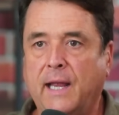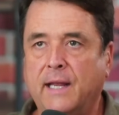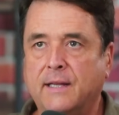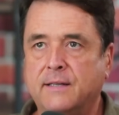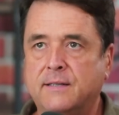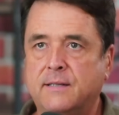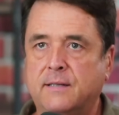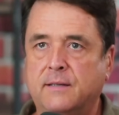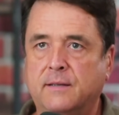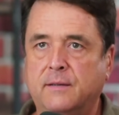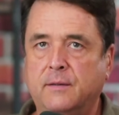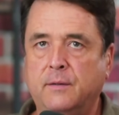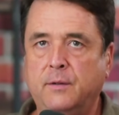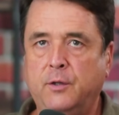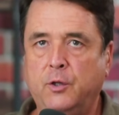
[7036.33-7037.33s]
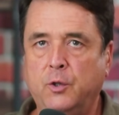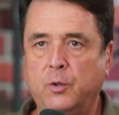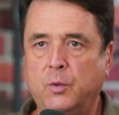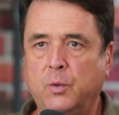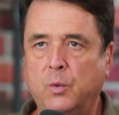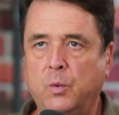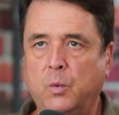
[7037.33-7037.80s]
And
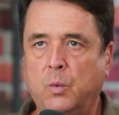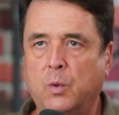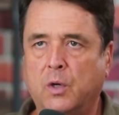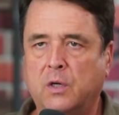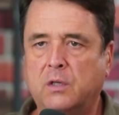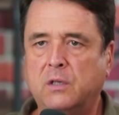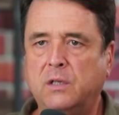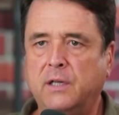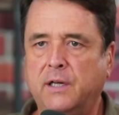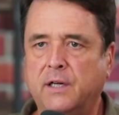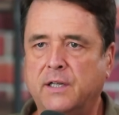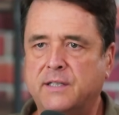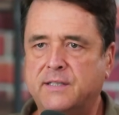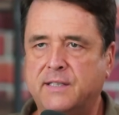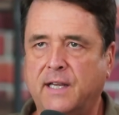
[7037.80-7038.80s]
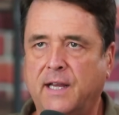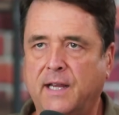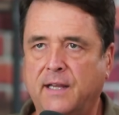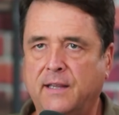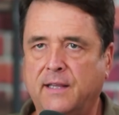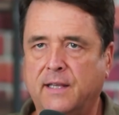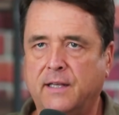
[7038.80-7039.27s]
you were clear to
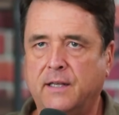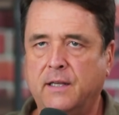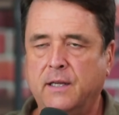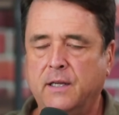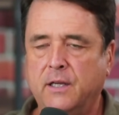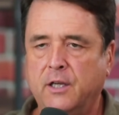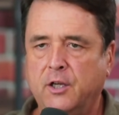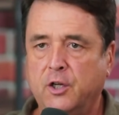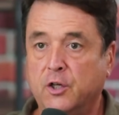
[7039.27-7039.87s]
say that